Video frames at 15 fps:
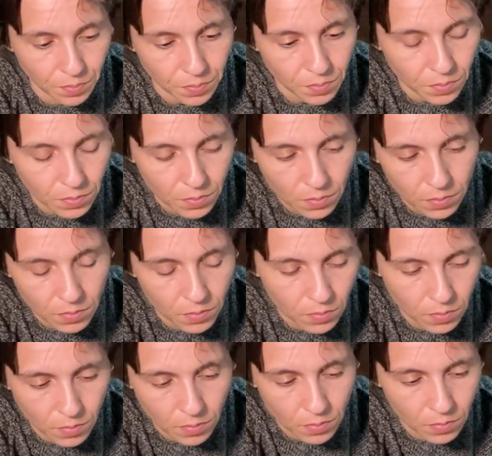
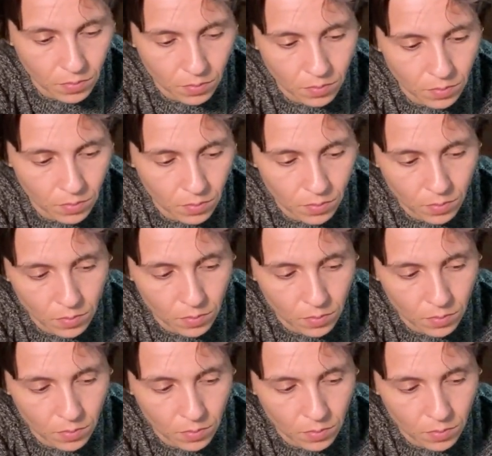[no speech]